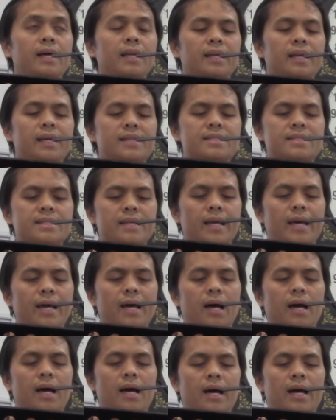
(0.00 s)
Let
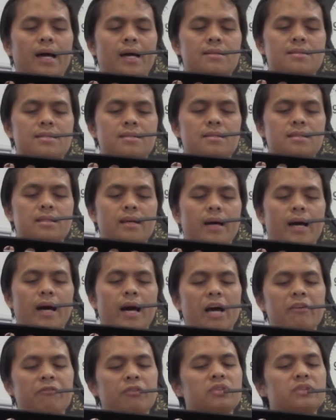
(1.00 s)
us
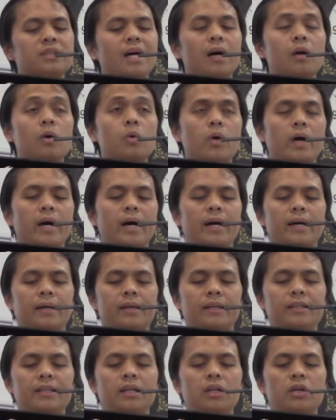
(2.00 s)
have a taqwa
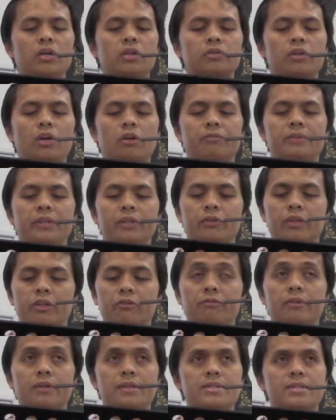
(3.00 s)
in the Lord of the
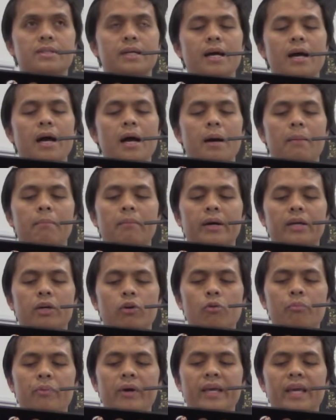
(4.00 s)
universe by
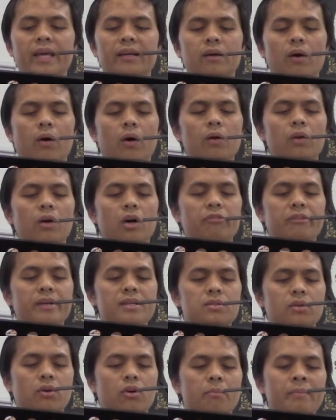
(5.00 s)
obeying all of
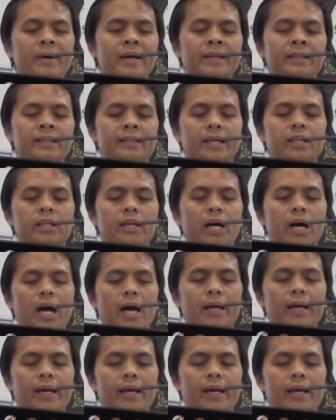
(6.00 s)
his command and